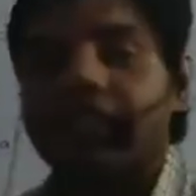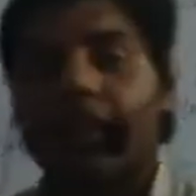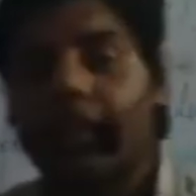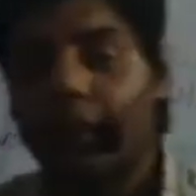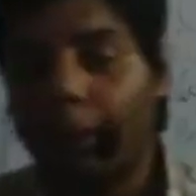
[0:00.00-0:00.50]

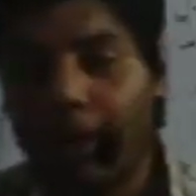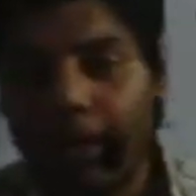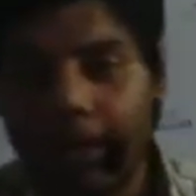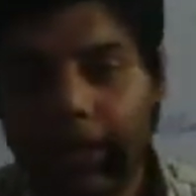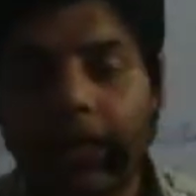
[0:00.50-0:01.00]
in the
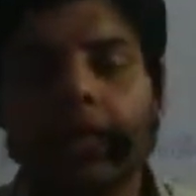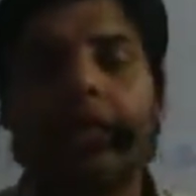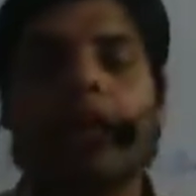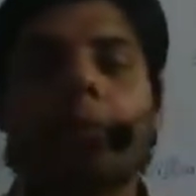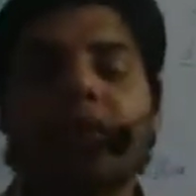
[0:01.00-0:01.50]
brain,
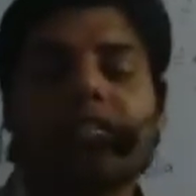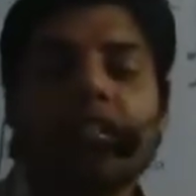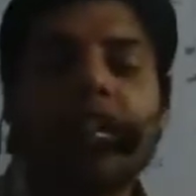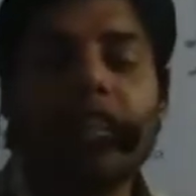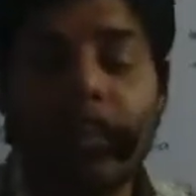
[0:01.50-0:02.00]
they are
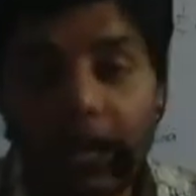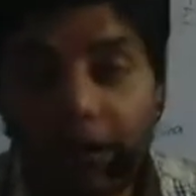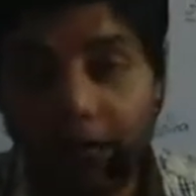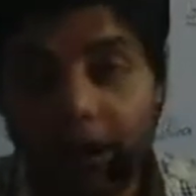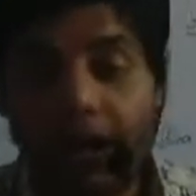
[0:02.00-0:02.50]
present in the
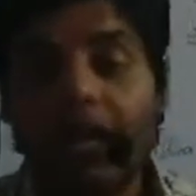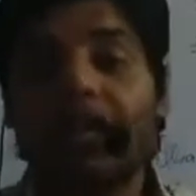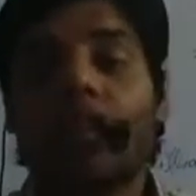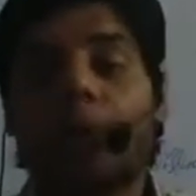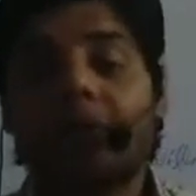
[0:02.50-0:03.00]
liver,
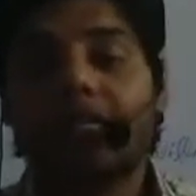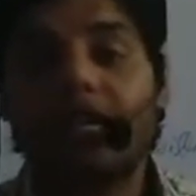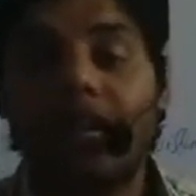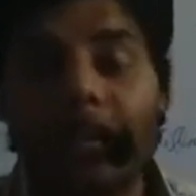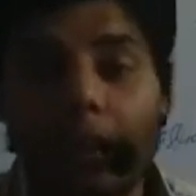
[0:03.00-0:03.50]
they are
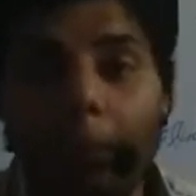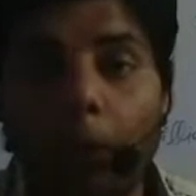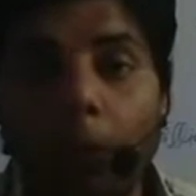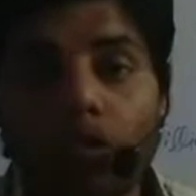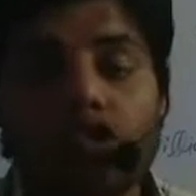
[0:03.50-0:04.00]
present in the
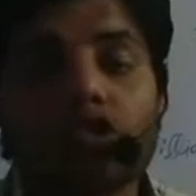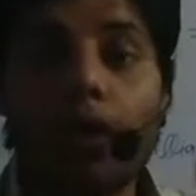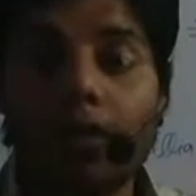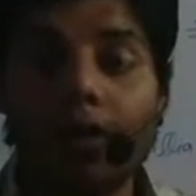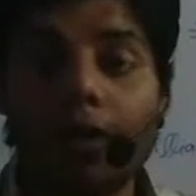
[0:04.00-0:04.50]
bones.
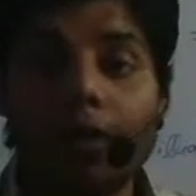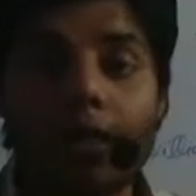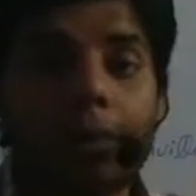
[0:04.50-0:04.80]
Whenever the